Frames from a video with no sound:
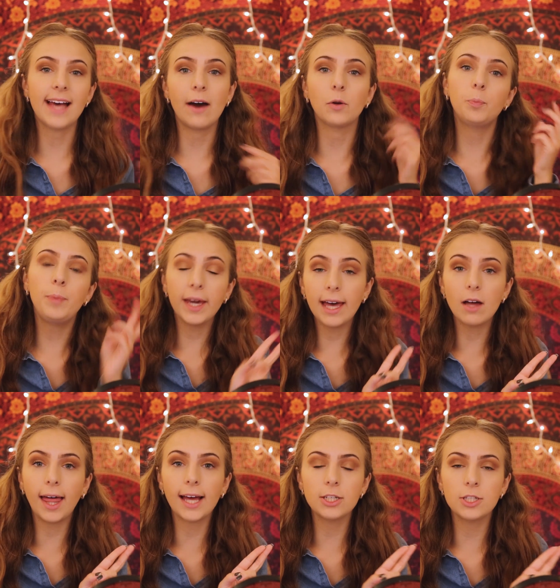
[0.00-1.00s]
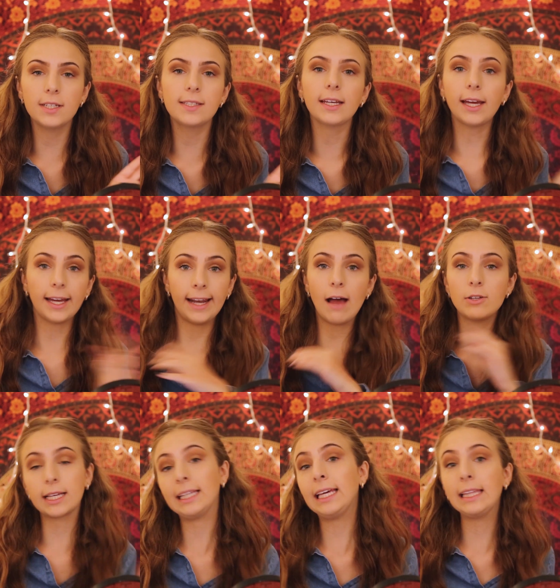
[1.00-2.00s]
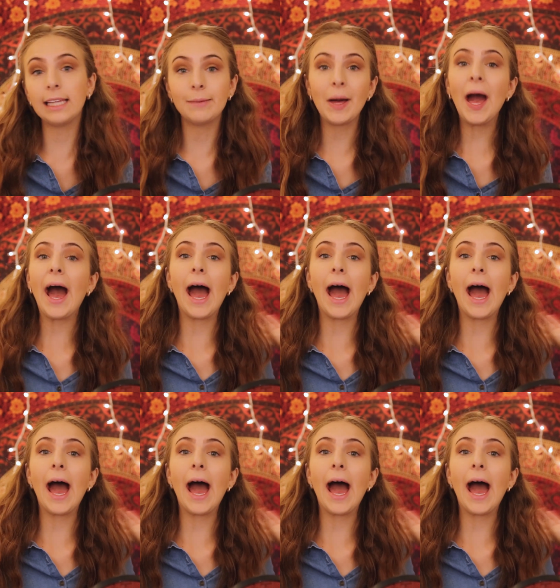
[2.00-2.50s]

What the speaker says: how to pick out lashes, and how to clean them,